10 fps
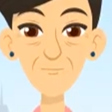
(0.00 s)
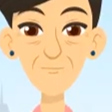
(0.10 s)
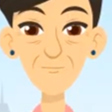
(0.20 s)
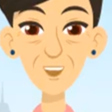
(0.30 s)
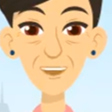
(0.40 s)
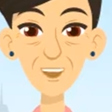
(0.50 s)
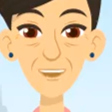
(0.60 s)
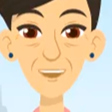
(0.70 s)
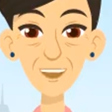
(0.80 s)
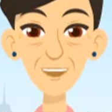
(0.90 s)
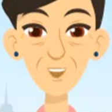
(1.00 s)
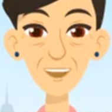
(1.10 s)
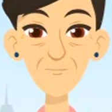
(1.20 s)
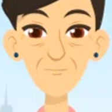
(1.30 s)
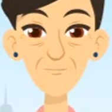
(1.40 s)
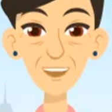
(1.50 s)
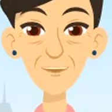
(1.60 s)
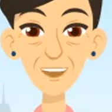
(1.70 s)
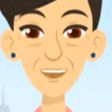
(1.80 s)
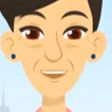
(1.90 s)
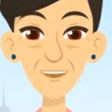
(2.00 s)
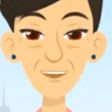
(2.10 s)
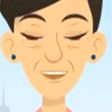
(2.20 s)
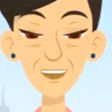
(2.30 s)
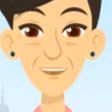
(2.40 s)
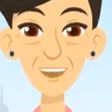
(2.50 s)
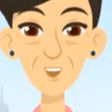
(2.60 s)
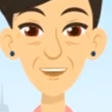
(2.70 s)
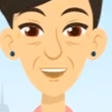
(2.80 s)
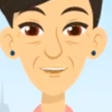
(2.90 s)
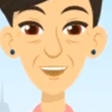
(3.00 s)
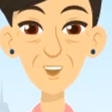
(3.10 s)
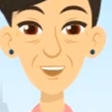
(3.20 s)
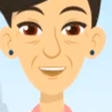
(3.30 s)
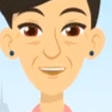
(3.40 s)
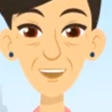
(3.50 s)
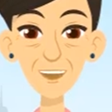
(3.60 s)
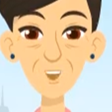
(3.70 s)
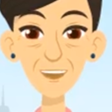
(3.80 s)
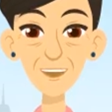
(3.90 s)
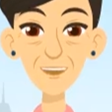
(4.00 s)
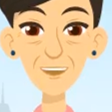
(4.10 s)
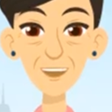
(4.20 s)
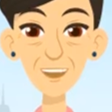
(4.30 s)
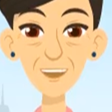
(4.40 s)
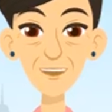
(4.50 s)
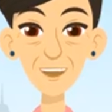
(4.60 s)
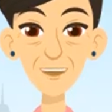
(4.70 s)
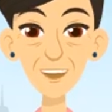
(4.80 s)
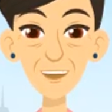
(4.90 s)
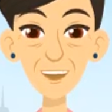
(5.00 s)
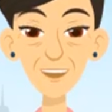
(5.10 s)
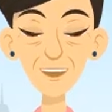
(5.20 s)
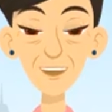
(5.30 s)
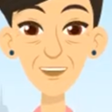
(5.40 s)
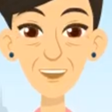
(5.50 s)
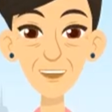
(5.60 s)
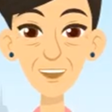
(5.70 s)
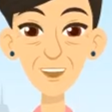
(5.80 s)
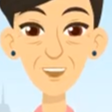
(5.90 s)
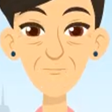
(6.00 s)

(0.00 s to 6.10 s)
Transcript: Section 8, Clause 11 gives Congress the power to formally declare war on another nation.